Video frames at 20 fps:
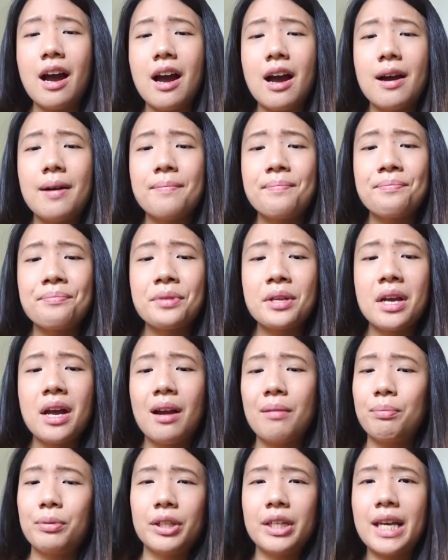I'm
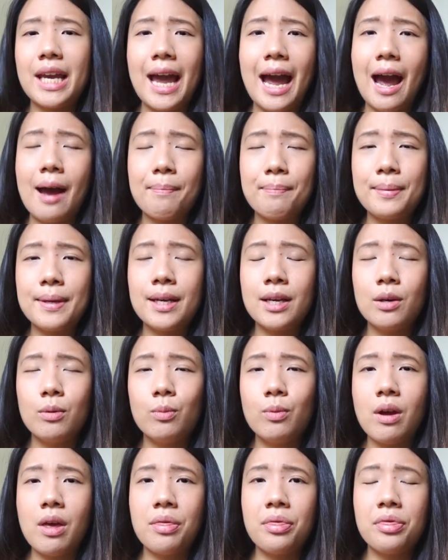pretty happy
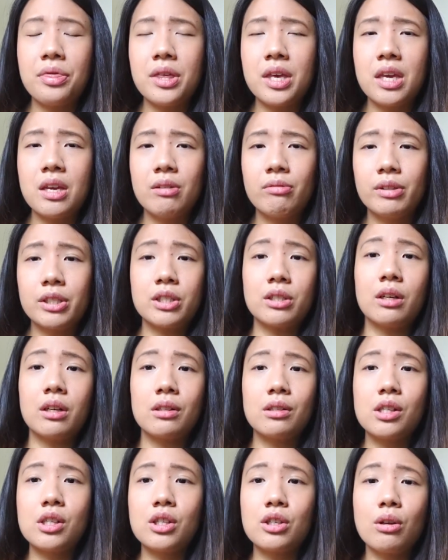with the
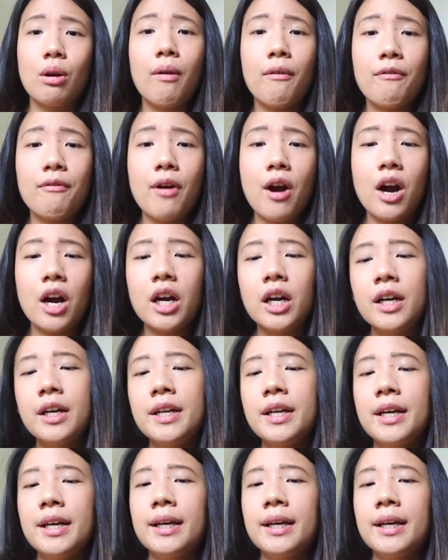results so far,